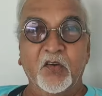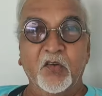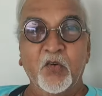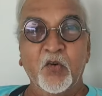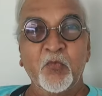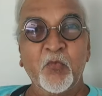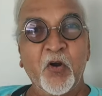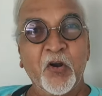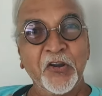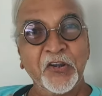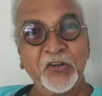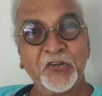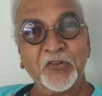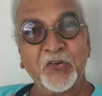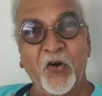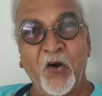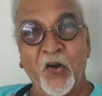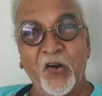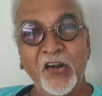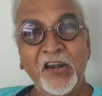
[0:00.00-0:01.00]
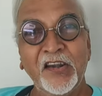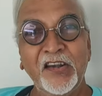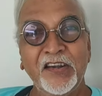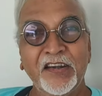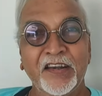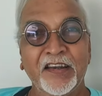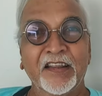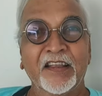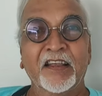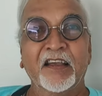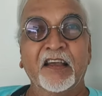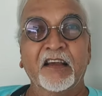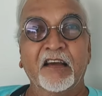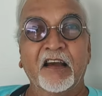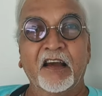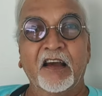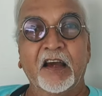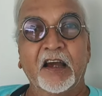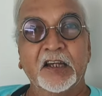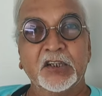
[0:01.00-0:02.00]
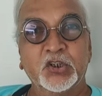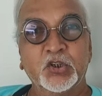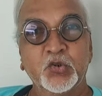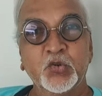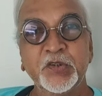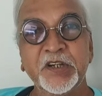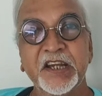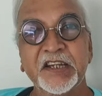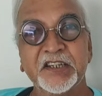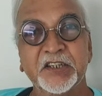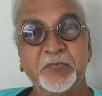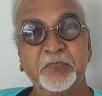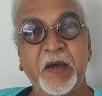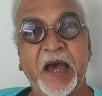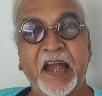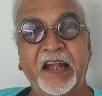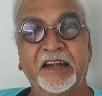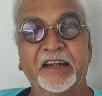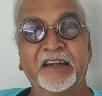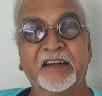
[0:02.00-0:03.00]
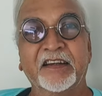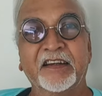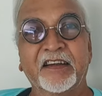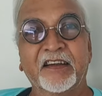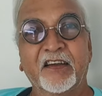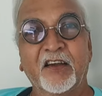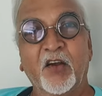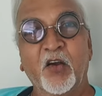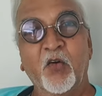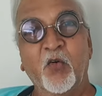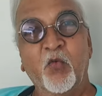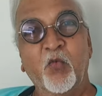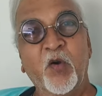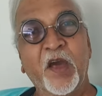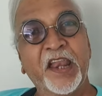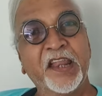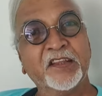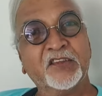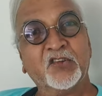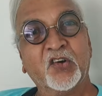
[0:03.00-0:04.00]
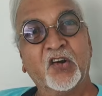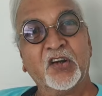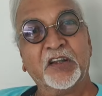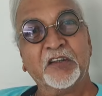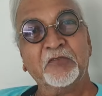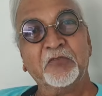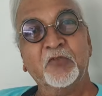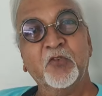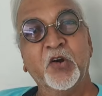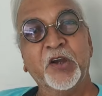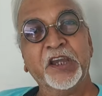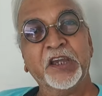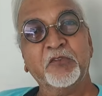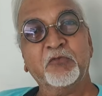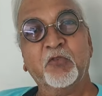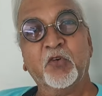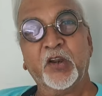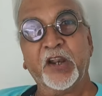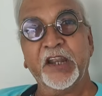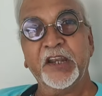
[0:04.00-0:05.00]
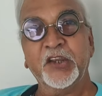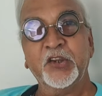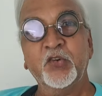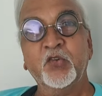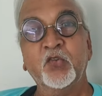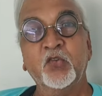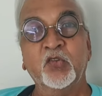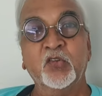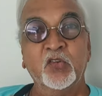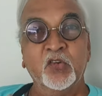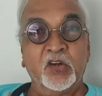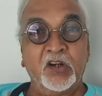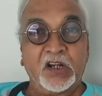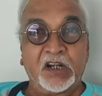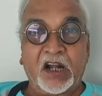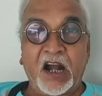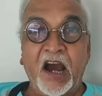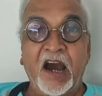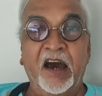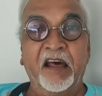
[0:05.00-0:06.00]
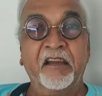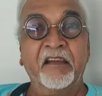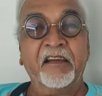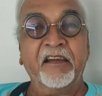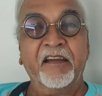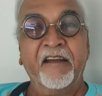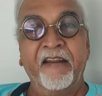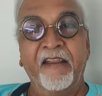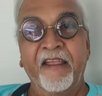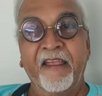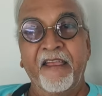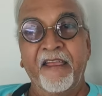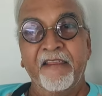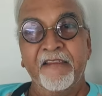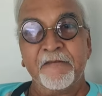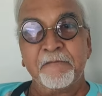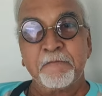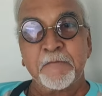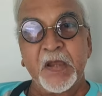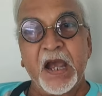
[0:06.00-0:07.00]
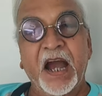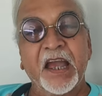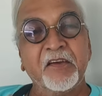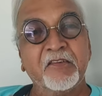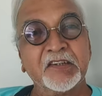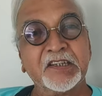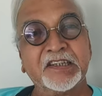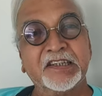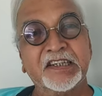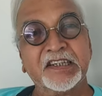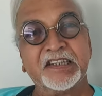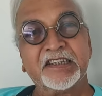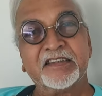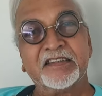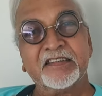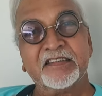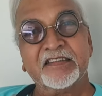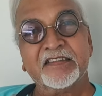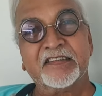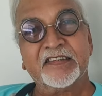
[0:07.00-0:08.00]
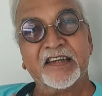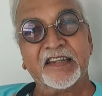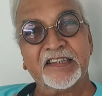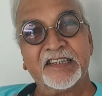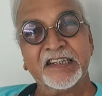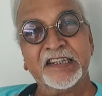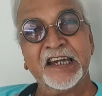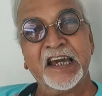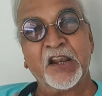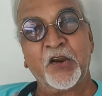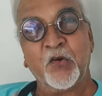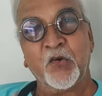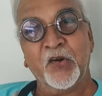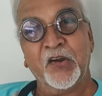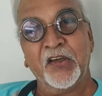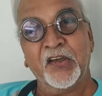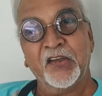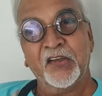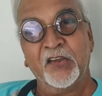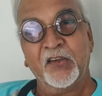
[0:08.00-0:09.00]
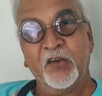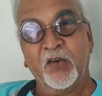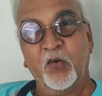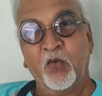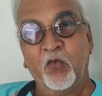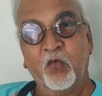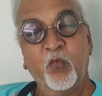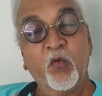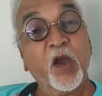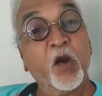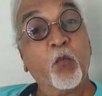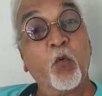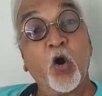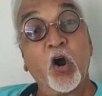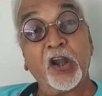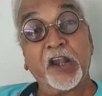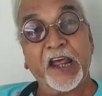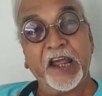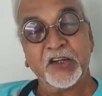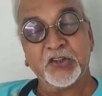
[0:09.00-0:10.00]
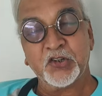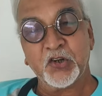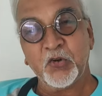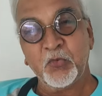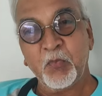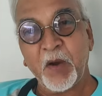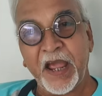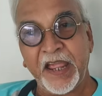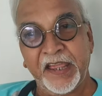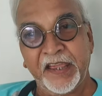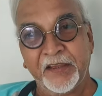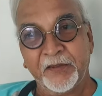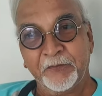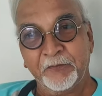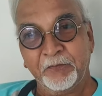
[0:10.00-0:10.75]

Good morning to all. Uh, two years back, when I thought of going in for a new car, I was just searching around where what I should buy.